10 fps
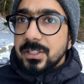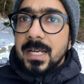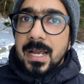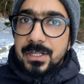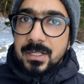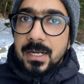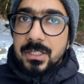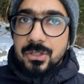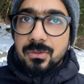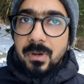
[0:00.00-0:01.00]
you can't
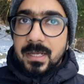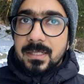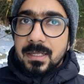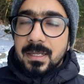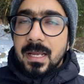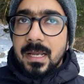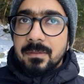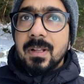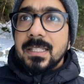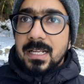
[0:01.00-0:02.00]
undo it.
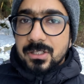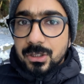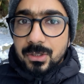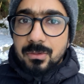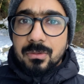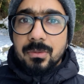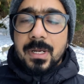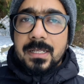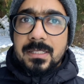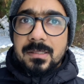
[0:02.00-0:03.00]
Well, that's true.
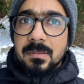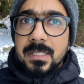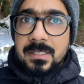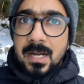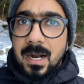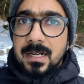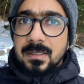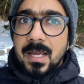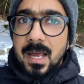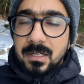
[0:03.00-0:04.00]
It's it's hard
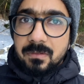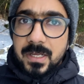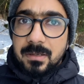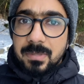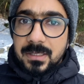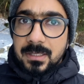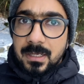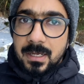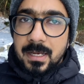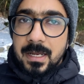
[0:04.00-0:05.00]
that way, but
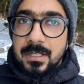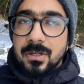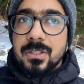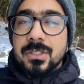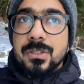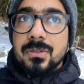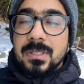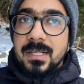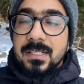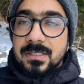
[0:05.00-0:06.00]
it's also true
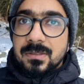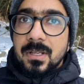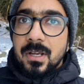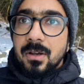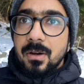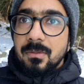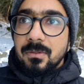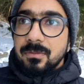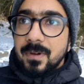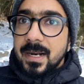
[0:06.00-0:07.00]
that it's uh,
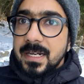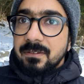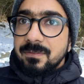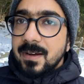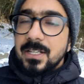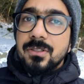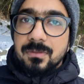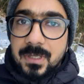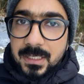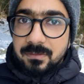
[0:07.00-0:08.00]
very fun to
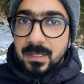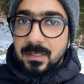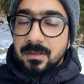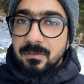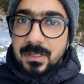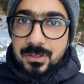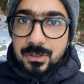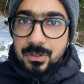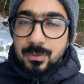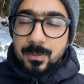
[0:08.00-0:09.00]
work with once
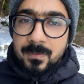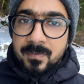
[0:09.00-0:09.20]
you